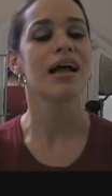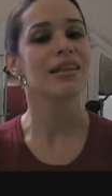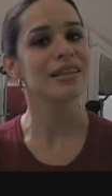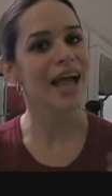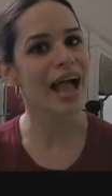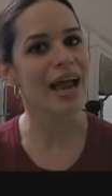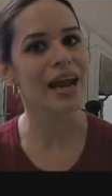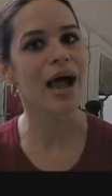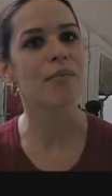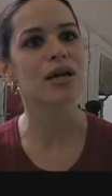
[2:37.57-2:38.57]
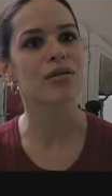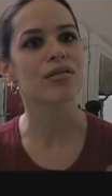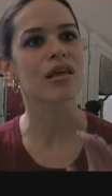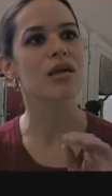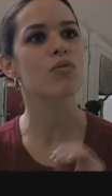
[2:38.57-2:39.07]
Then I'm going to
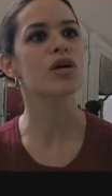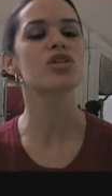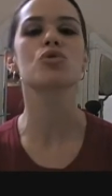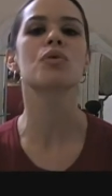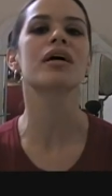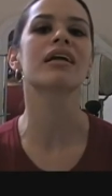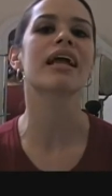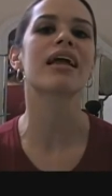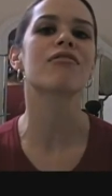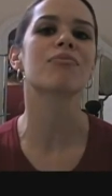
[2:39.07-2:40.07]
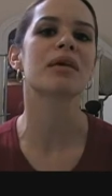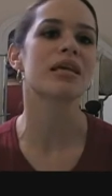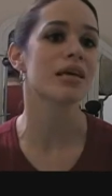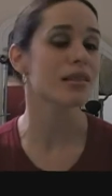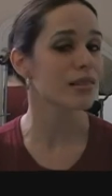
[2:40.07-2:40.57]
see which one gave
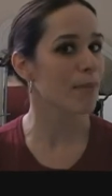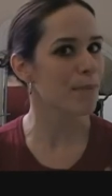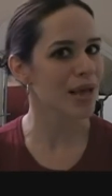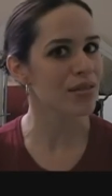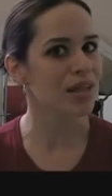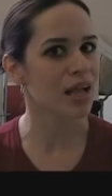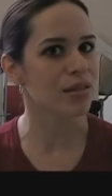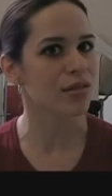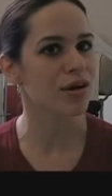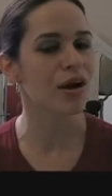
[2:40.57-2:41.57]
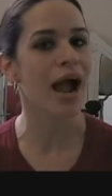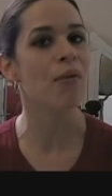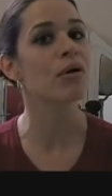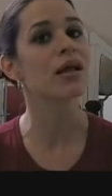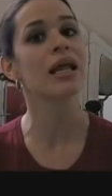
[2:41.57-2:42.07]
me the best answer. I
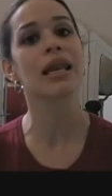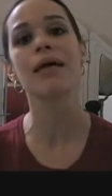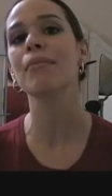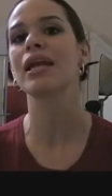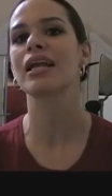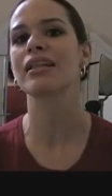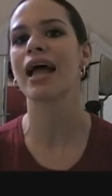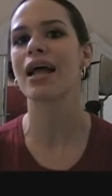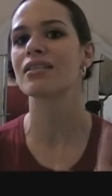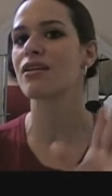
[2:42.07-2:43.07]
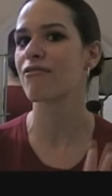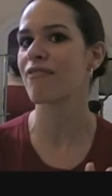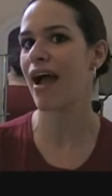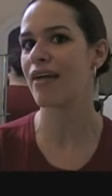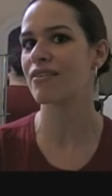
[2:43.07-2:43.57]
will eliminate that to
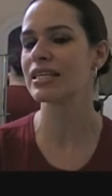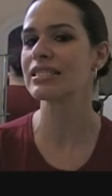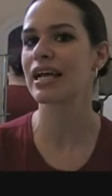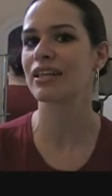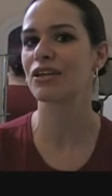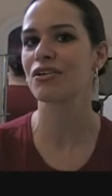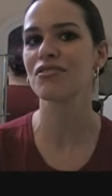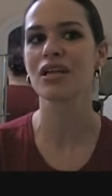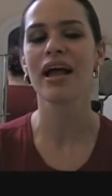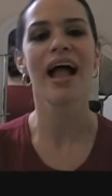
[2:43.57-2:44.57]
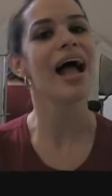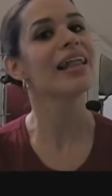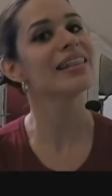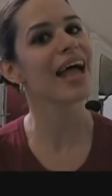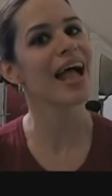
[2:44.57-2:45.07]
five contenders.
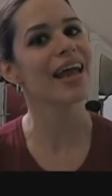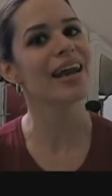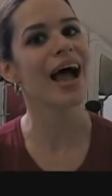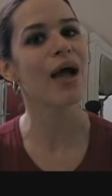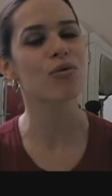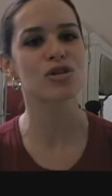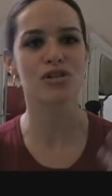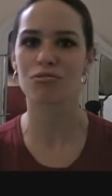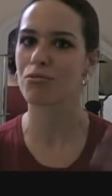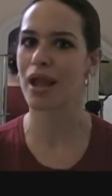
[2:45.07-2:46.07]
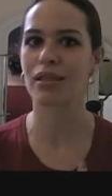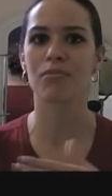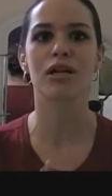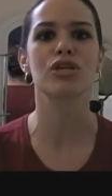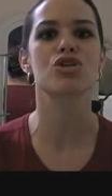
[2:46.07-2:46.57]
Then I would just
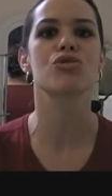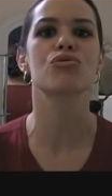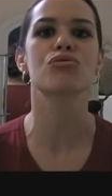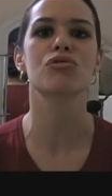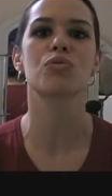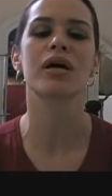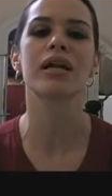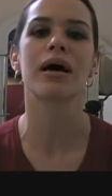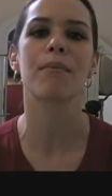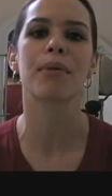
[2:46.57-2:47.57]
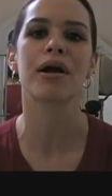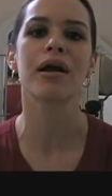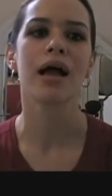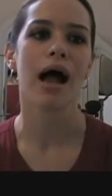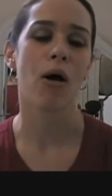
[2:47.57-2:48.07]
randomly choose one
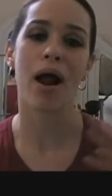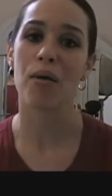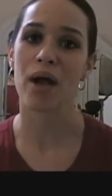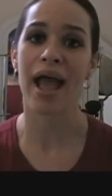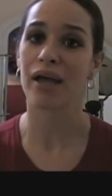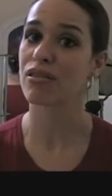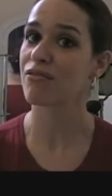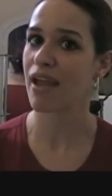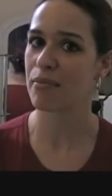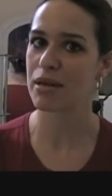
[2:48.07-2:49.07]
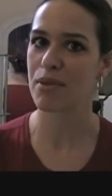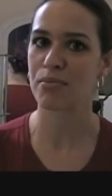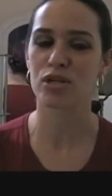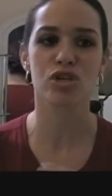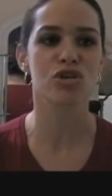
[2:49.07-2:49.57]
number or I will ask a family
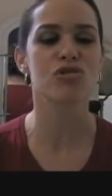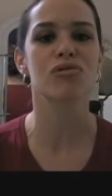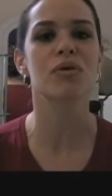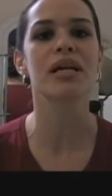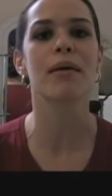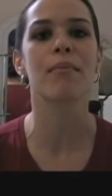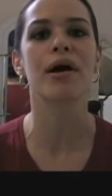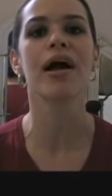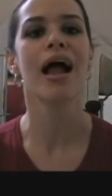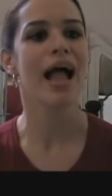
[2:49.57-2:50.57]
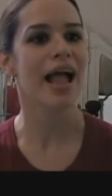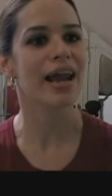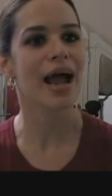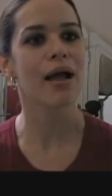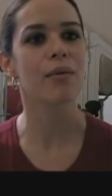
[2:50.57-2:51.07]
member to choose one number
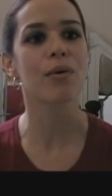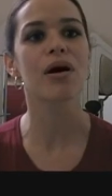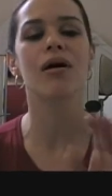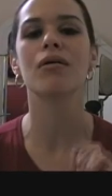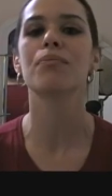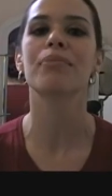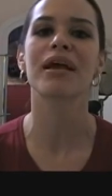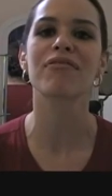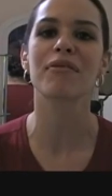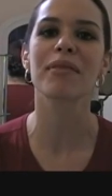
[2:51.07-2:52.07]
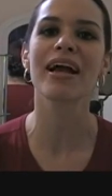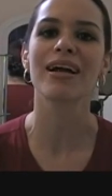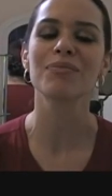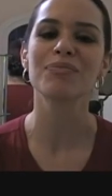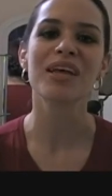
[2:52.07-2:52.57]
and I will pick from there.